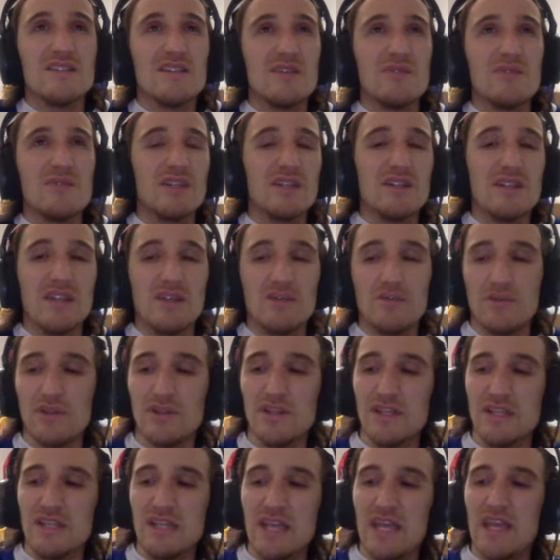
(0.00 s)
I don't
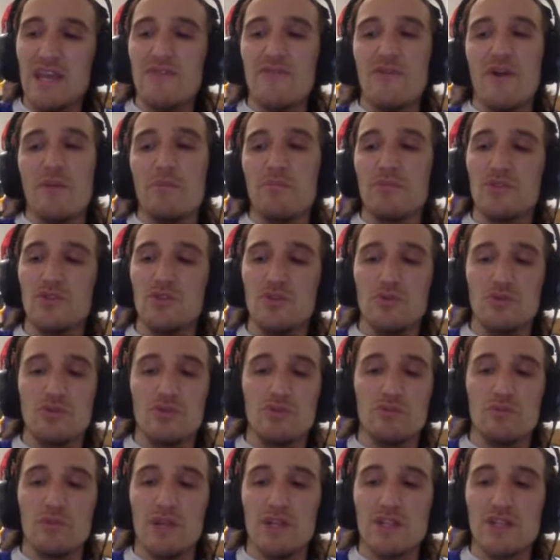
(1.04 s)
really
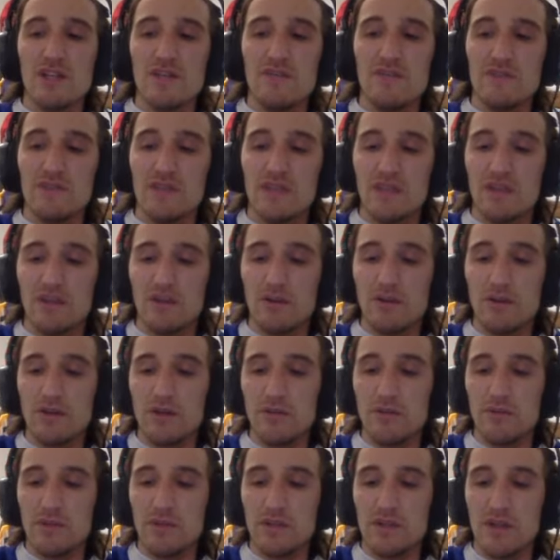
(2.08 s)
gave up too much. I
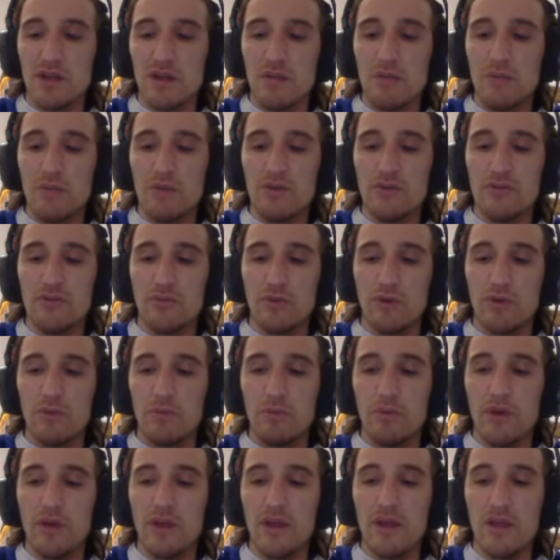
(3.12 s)
haven't taken a look at what the
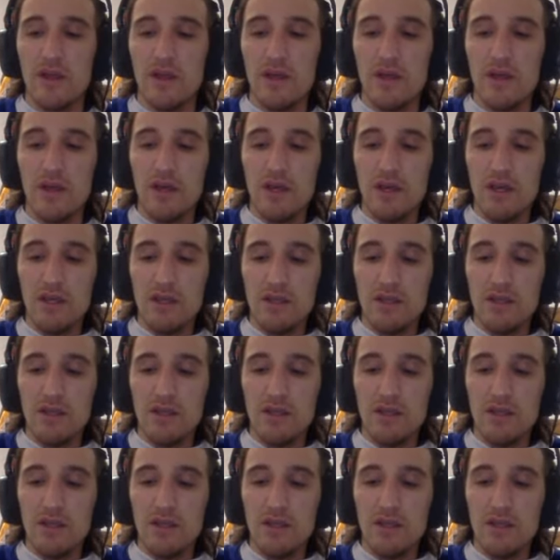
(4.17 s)
numbers were, but